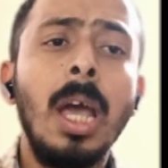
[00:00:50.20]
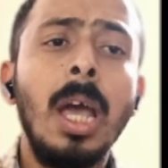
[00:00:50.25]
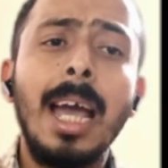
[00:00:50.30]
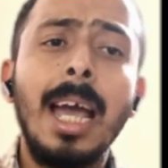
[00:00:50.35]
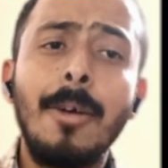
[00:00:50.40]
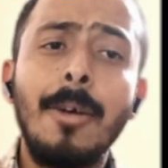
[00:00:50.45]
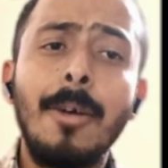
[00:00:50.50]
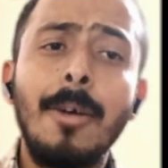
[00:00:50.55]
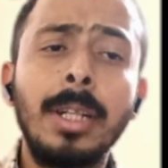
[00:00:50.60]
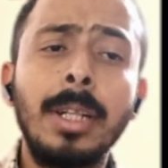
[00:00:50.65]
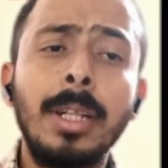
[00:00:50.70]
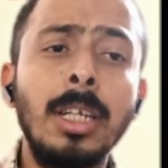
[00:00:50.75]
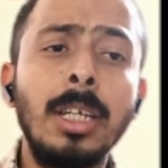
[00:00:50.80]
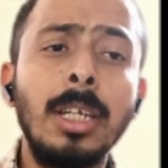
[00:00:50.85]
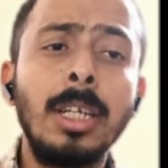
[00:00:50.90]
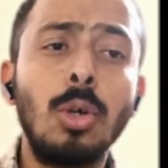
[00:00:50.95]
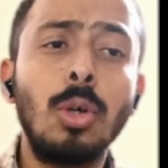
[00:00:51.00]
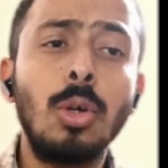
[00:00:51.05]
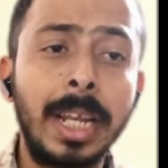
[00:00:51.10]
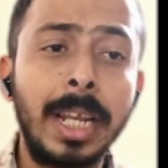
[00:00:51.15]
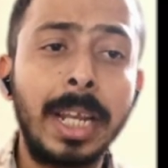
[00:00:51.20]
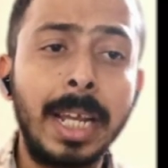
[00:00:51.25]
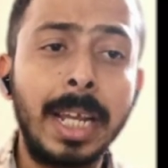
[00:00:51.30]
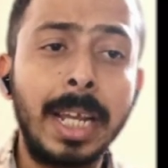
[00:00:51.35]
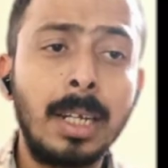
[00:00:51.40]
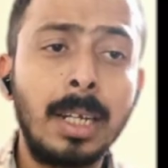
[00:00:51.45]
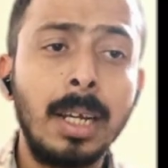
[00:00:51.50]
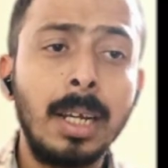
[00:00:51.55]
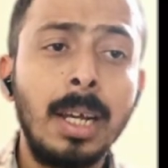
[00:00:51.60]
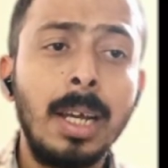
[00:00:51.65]
Everything you
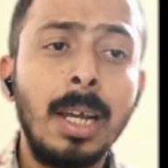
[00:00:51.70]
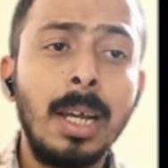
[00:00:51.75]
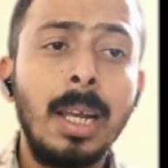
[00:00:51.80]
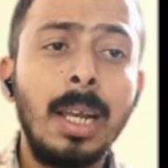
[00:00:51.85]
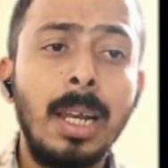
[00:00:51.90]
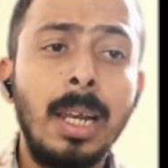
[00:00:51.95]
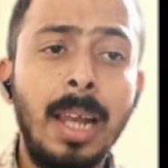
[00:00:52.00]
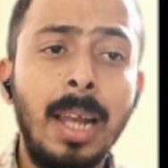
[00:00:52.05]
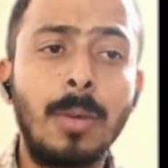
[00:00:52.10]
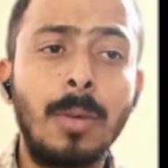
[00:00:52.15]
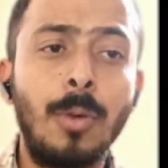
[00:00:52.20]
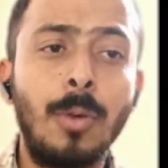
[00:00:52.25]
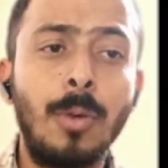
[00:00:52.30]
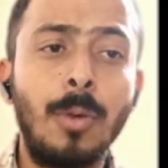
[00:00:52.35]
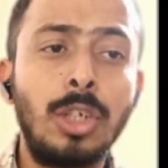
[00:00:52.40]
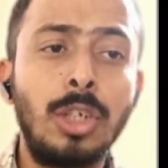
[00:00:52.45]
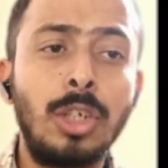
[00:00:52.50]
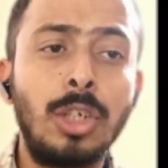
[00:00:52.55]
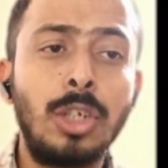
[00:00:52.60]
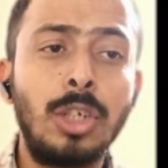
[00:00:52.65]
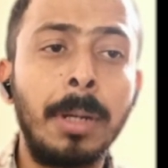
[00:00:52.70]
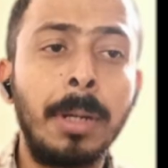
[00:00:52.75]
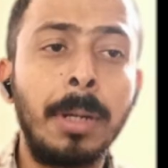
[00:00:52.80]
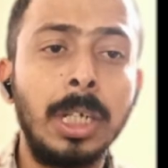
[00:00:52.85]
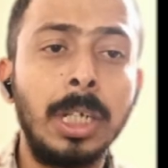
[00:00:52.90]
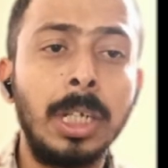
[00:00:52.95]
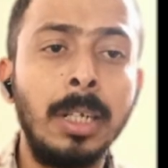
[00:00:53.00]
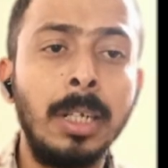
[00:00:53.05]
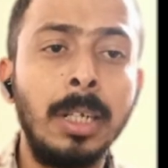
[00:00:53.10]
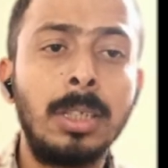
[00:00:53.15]
create, like virtual
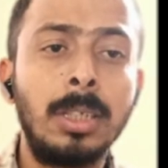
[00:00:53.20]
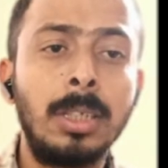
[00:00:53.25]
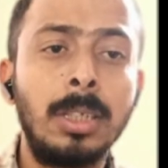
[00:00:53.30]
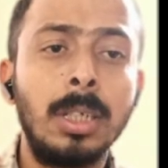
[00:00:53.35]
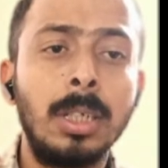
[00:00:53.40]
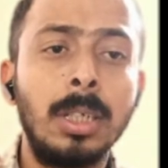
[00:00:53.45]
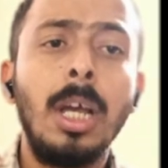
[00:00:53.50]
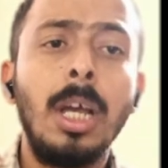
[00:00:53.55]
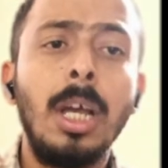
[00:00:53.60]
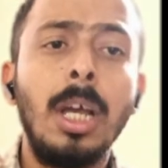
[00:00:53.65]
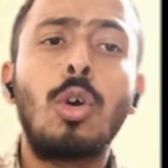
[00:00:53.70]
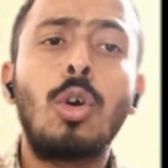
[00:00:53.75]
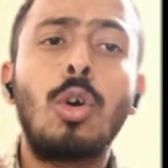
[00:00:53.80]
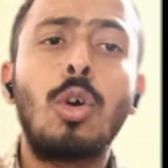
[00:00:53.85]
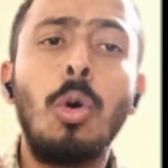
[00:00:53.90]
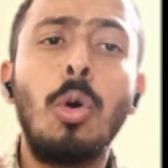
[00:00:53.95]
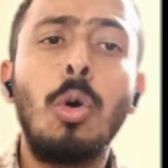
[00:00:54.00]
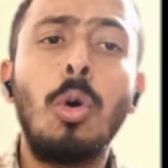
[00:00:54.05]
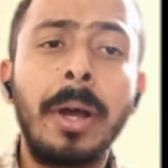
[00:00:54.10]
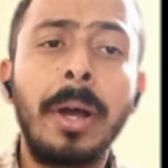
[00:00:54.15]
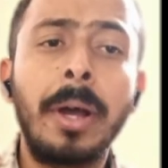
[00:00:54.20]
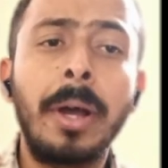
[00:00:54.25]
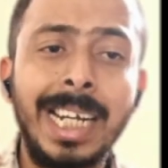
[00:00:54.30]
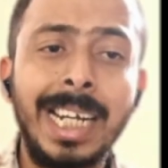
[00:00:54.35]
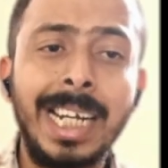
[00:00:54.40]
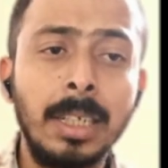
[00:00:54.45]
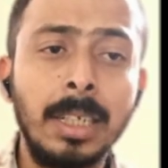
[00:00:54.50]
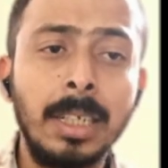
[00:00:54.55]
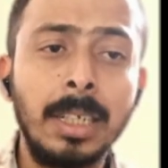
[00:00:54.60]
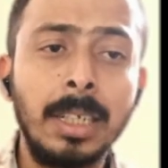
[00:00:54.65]
machines,
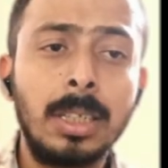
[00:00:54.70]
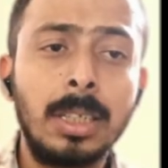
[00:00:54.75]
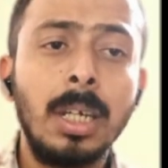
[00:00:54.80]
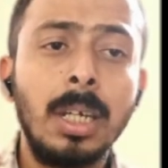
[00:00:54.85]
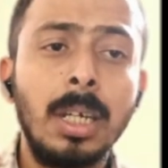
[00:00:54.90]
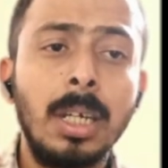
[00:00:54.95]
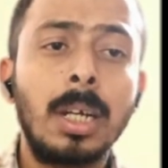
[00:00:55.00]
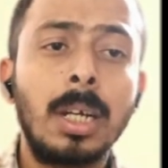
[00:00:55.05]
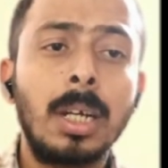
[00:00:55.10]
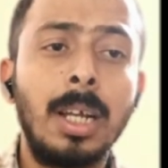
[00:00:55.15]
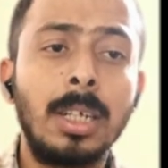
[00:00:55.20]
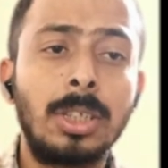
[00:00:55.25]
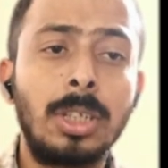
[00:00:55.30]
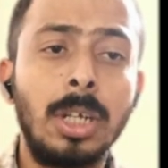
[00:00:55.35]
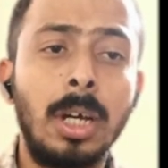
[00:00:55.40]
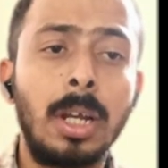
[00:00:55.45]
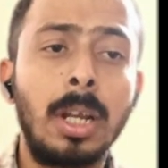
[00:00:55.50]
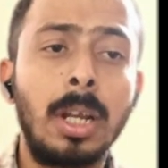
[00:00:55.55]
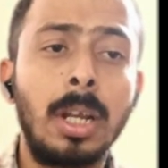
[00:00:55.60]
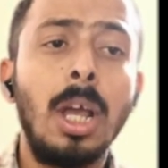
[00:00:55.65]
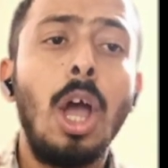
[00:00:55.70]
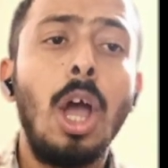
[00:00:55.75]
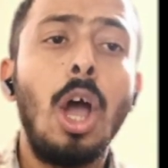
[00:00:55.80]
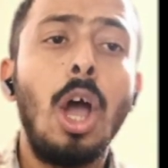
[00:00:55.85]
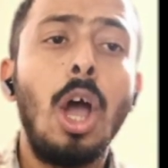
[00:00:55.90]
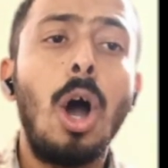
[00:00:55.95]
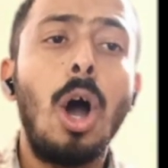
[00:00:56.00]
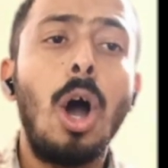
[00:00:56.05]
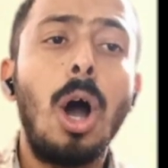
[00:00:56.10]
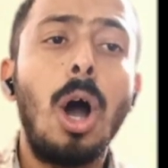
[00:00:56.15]
Kubernetes, cluster,
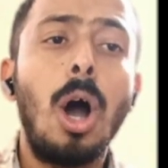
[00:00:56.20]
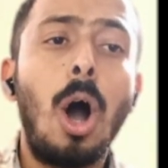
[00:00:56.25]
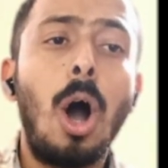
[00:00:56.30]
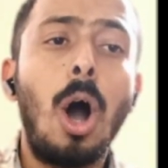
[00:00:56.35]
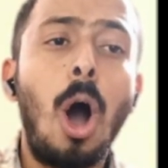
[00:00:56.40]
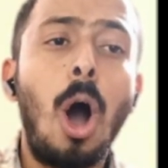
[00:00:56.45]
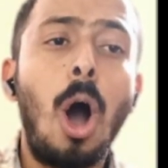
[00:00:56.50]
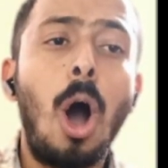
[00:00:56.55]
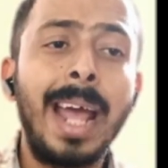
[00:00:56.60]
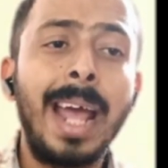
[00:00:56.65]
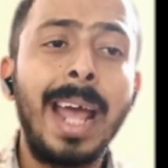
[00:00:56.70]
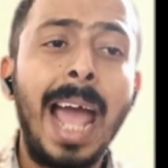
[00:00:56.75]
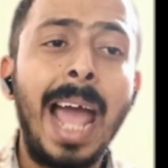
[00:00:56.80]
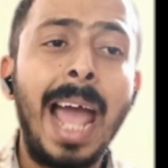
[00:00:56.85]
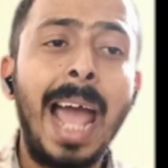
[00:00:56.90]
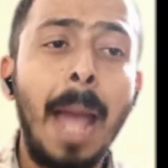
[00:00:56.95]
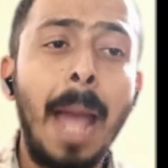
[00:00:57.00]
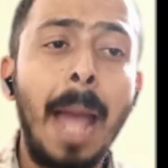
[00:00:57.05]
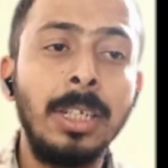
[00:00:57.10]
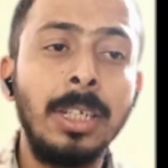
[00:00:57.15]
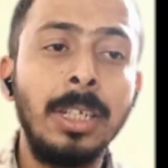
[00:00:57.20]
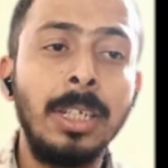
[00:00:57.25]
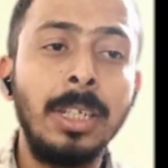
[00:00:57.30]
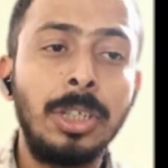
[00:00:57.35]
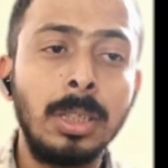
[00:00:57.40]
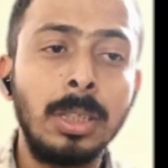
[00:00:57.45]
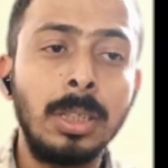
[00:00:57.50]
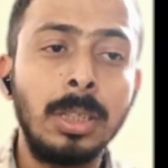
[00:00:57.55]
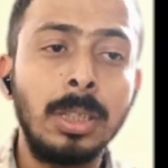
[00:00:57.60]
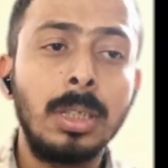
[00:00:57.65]
or app
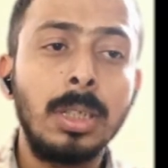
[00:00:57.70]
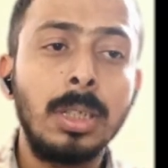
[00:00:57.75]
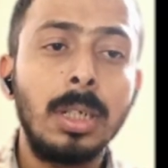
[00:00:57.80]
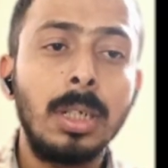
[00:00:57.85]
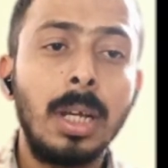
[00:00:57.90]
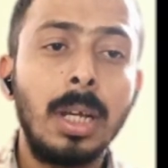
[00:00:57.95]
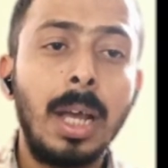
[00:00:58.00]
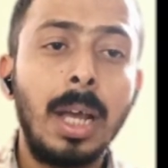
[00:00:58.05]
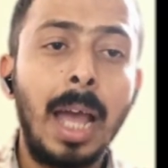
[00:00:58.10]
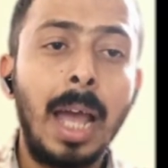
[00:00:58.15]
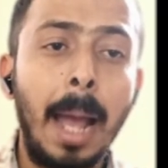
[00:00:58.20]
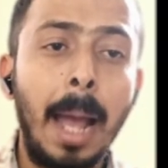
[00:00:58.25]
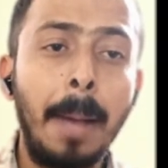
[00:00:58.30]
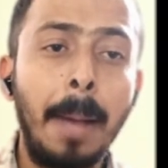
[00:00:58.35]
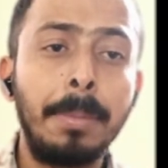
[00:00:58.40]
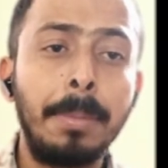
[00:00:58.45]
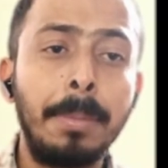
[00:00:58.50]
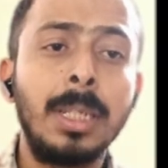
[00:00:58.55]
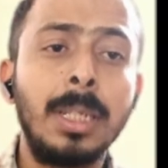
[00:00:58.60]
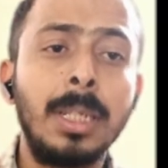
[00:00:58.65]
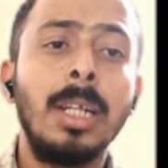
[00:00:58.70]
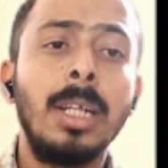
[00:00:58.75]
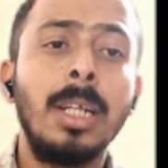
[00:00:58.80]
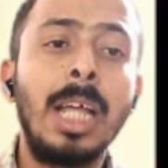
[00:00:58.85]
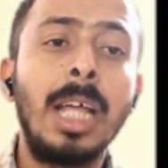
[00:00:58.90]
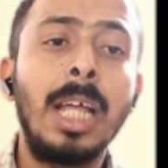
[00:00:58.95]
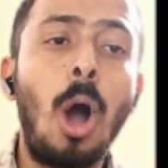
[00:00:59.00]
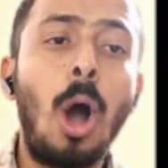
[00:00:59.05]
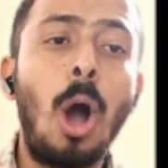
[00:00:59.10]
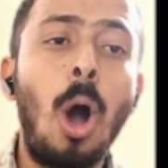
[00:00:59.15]
engines, apps,
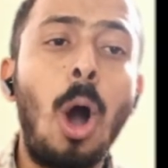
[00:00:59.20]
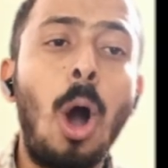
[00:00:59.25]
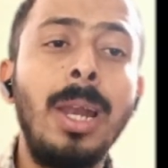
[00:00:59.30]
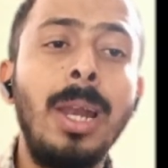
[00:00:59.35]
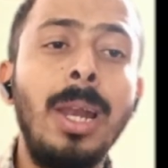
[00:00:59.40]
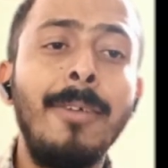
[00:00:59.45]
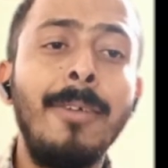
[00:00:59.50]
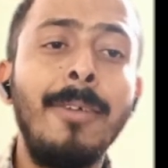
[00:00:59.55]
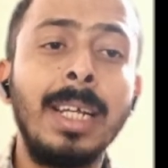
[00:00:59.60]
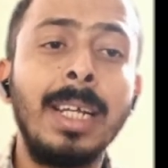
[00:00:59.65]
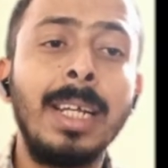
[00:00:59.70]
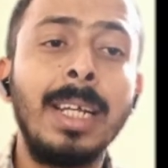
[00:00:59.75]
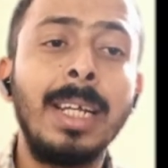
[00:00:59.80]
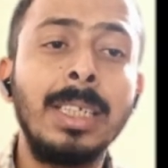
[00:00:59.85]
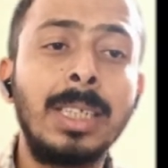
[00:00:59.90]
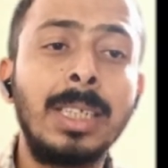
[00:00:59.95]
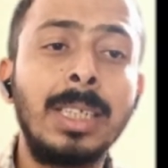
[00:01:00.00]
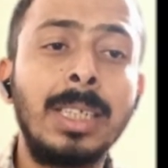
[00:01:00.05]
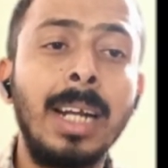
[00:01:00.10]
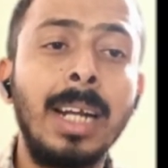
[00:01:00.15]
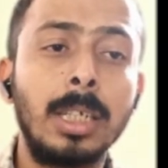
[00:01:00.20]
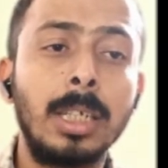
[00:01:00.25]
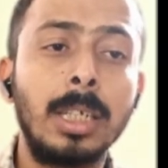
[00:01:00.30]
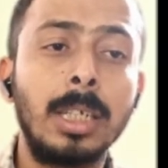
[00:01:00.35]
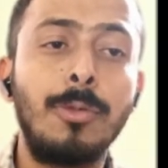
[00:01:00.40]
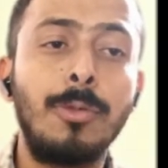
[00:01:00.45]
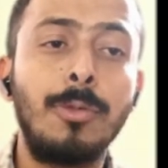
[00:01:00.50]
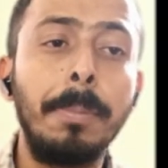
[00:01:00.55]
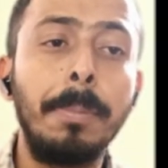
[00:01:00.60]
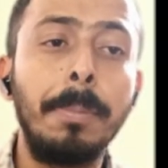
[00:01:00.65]
they all live inside
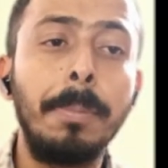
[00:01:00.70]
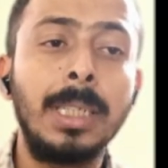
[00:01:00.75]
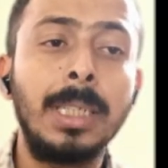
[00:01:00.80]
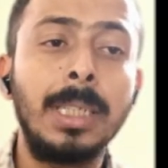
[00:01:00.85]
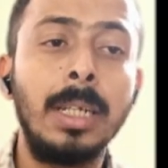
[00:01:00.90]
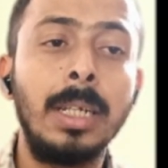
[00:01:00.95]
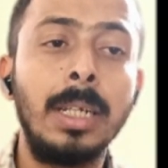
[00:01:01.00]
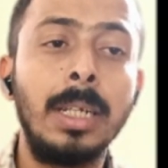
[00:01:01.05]
this VPC